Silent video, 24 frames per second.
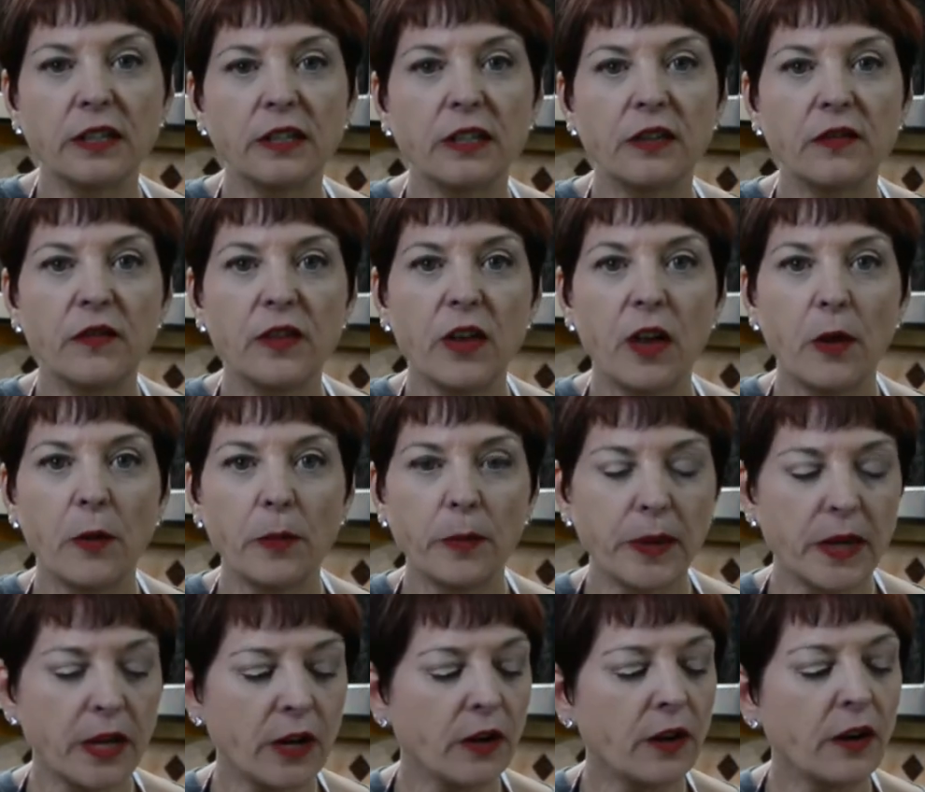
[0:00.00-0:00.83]
to
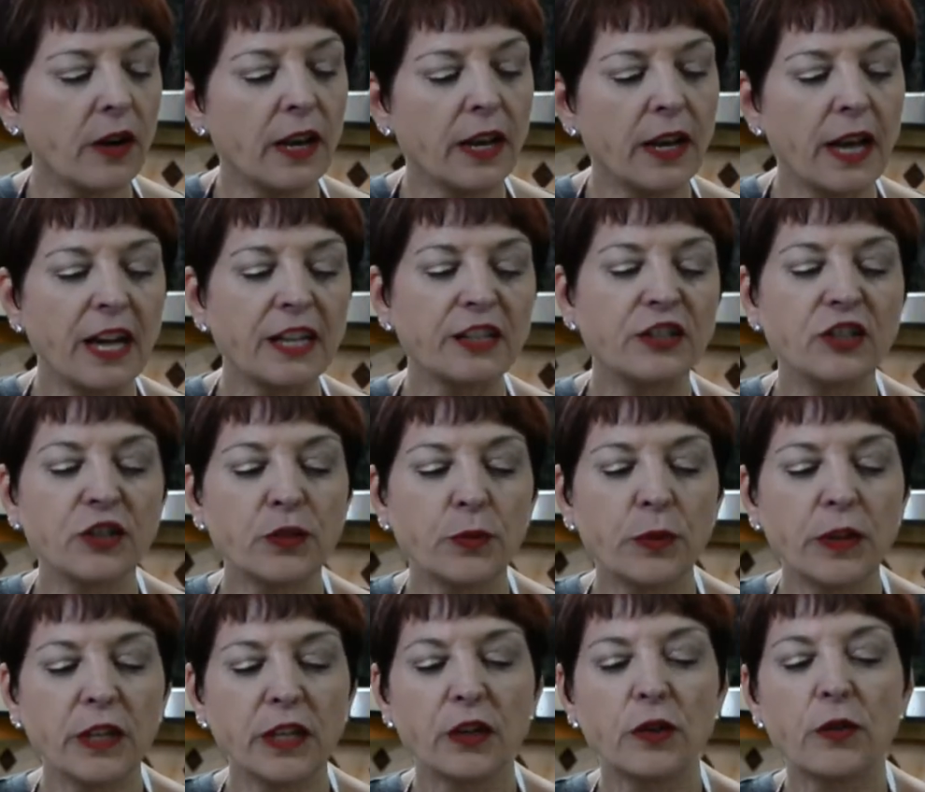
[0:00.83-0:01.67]
develop here, and I
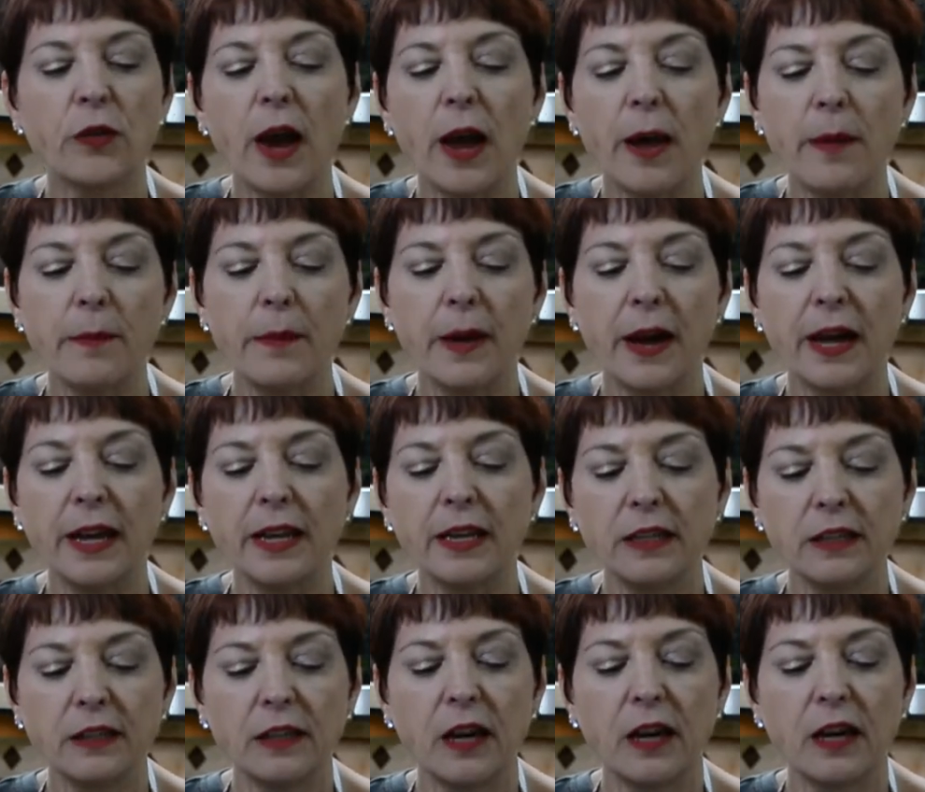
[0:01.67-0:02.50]
just went and grabbed
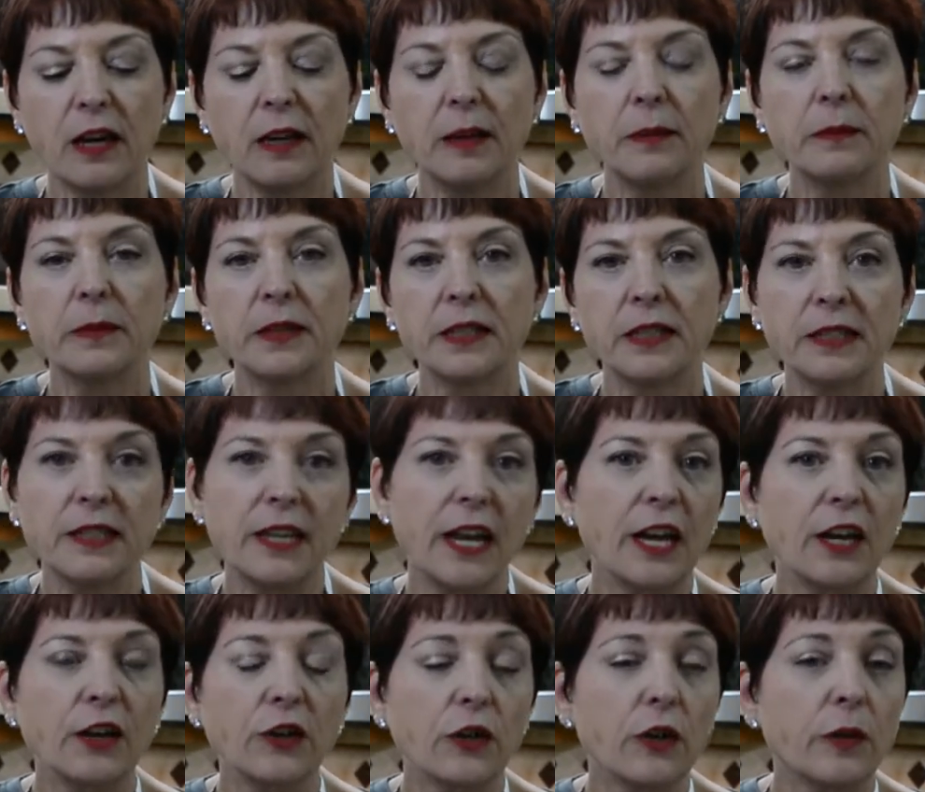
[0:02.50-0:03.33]
my
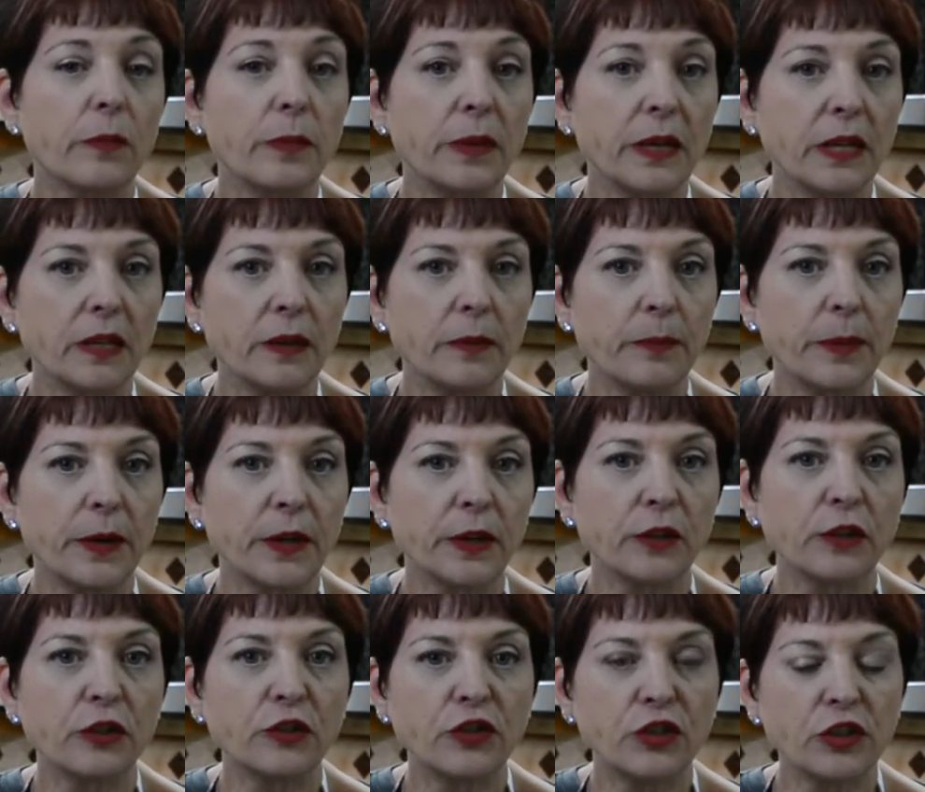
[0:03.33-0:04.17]
container of peanut
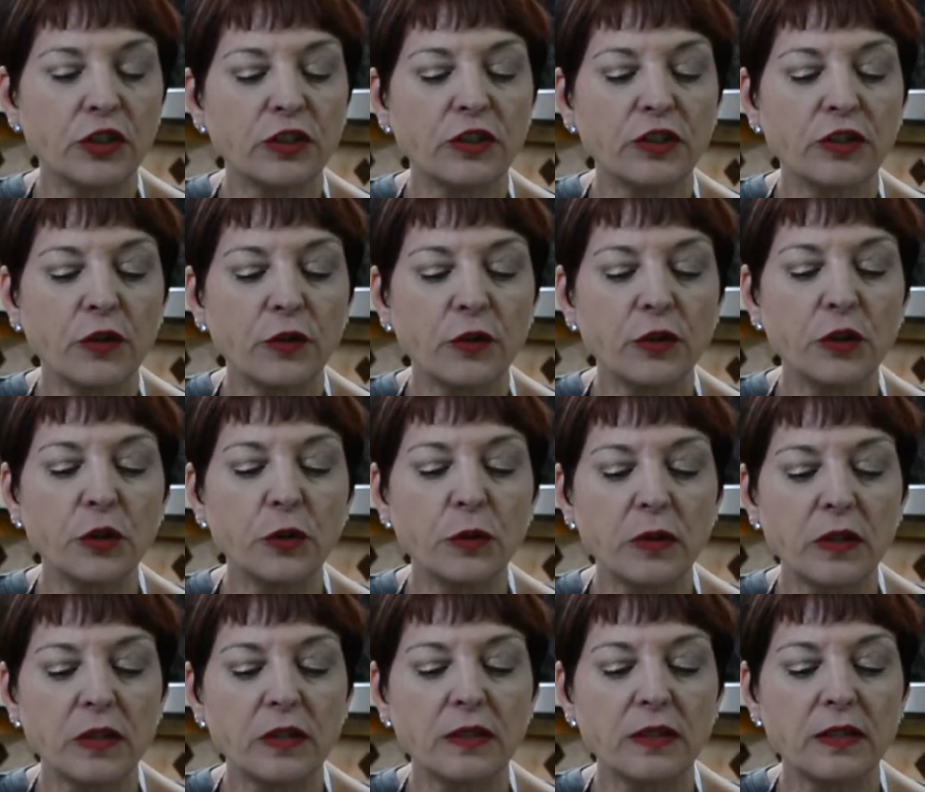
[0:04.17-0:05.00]
butter just so
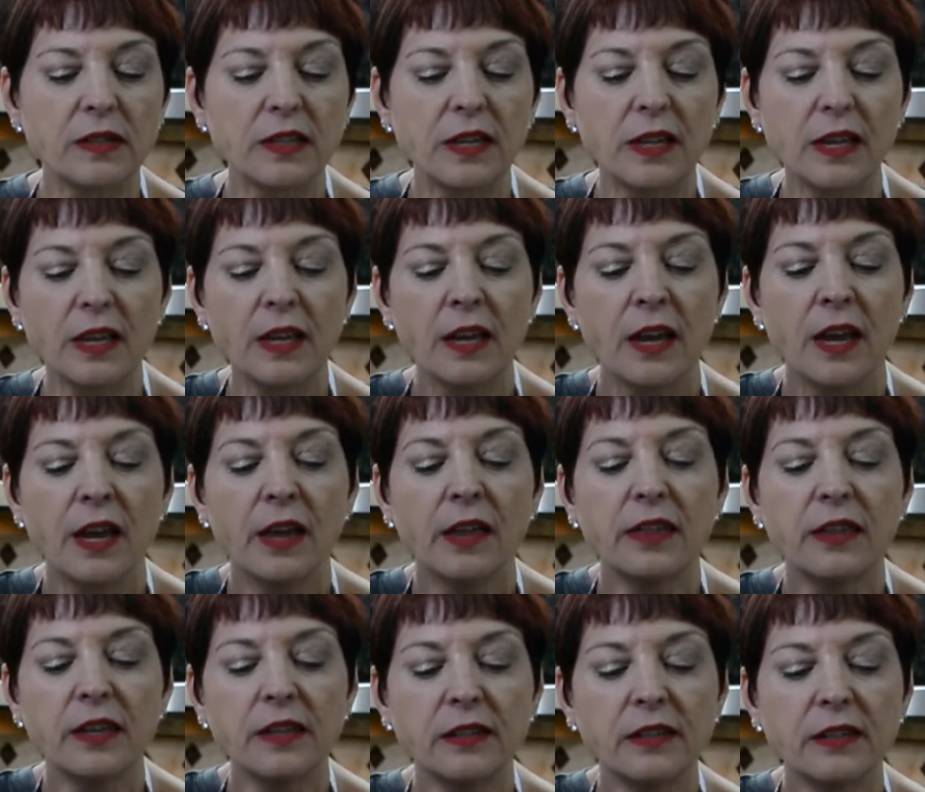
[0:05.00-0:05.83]
you can see
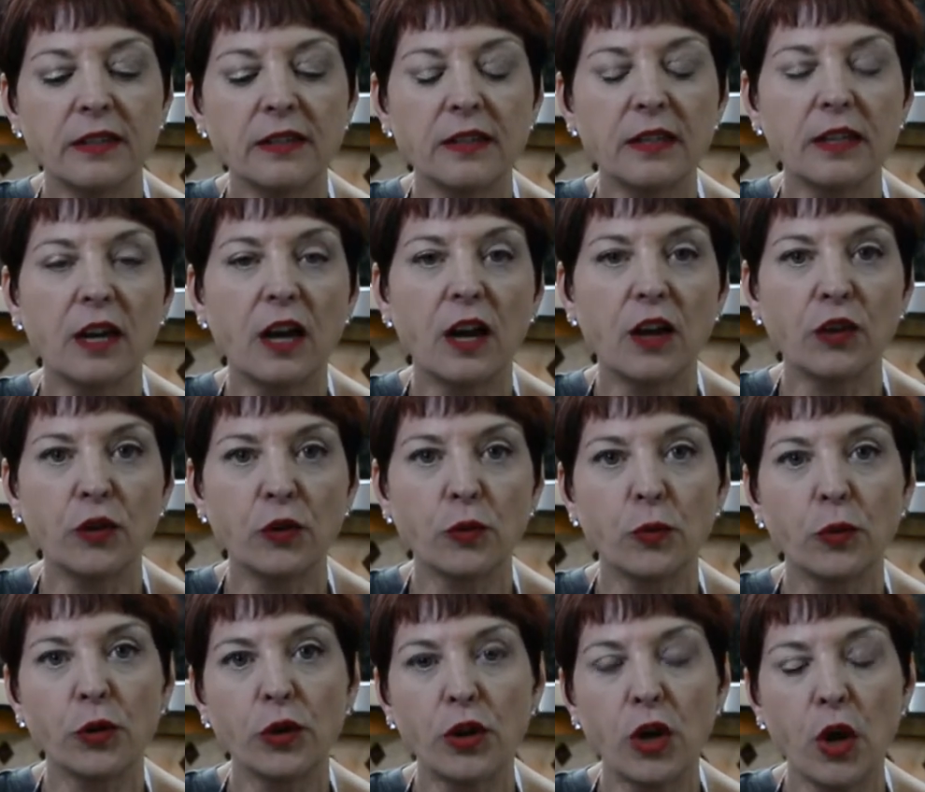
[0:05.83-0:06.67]
this is the
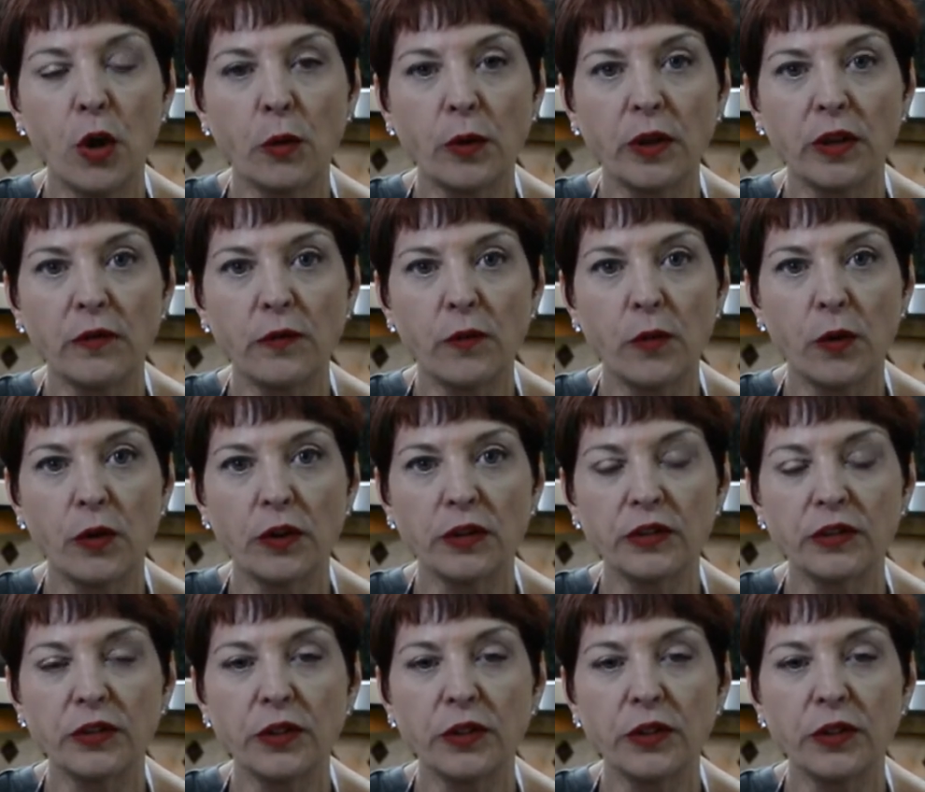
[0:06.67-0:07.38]
color we're going for.